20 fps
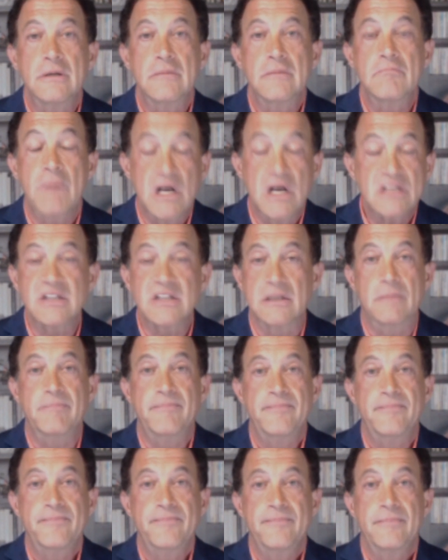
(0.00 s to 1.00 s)
Muslim.
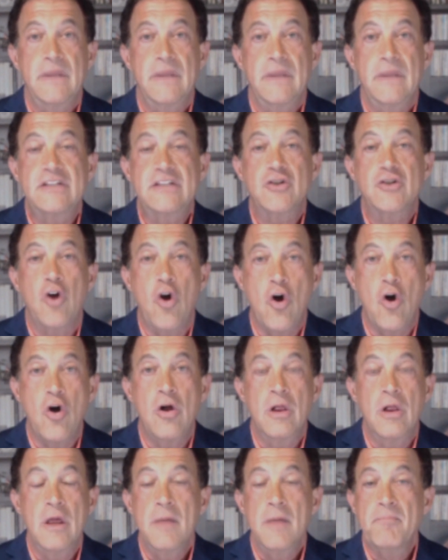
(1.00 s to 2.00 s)
It's
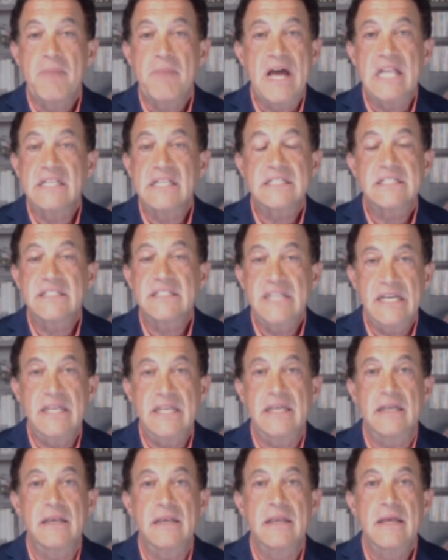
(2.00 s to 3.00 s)
all
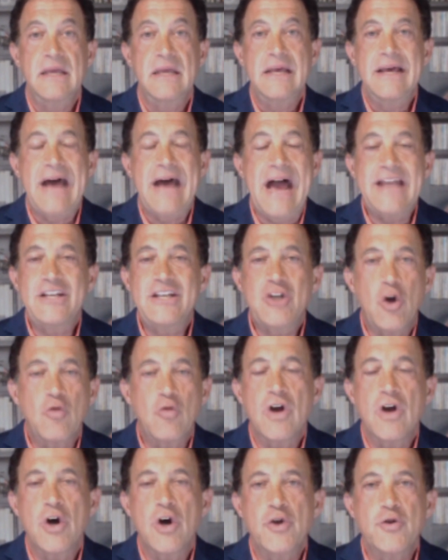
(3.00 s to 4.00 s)
Palestinian. I
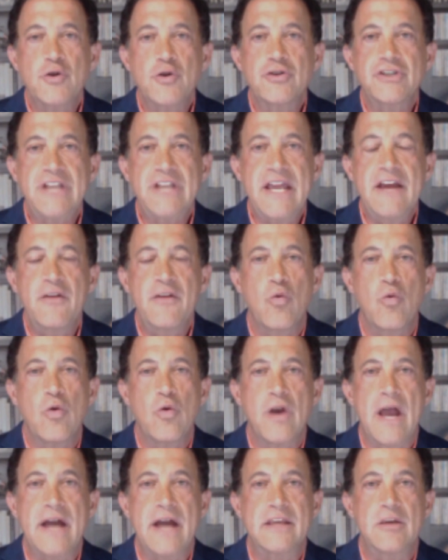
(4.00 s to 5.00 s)
don't understand the
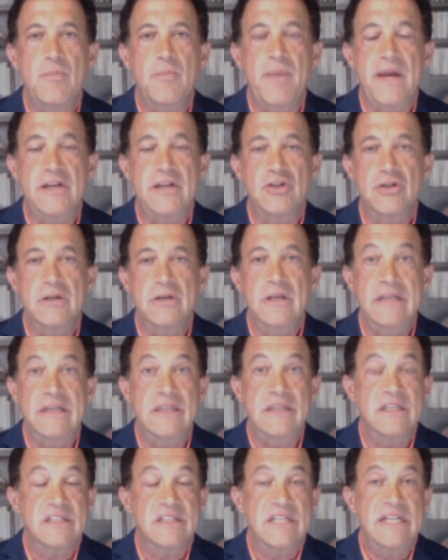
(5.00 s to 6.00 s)
word occupation in
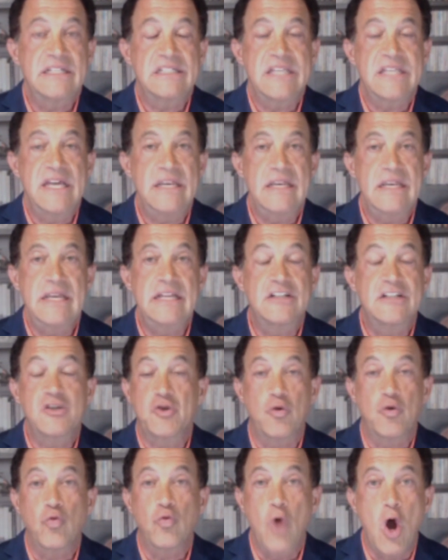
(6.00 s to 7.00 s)
the sense that it's
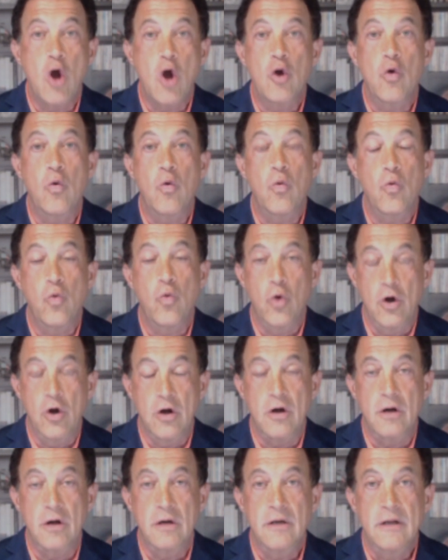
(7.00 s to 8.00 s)
the wrong
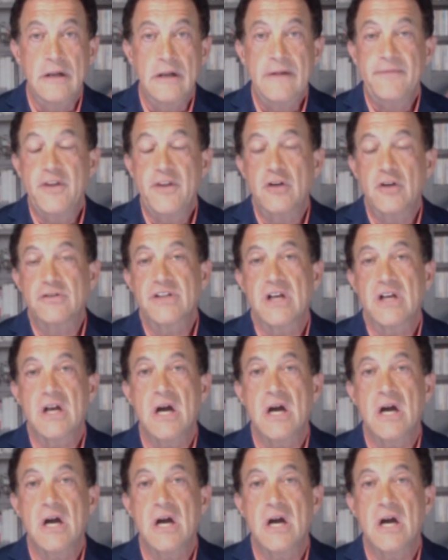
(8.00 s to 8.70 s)
word. There's a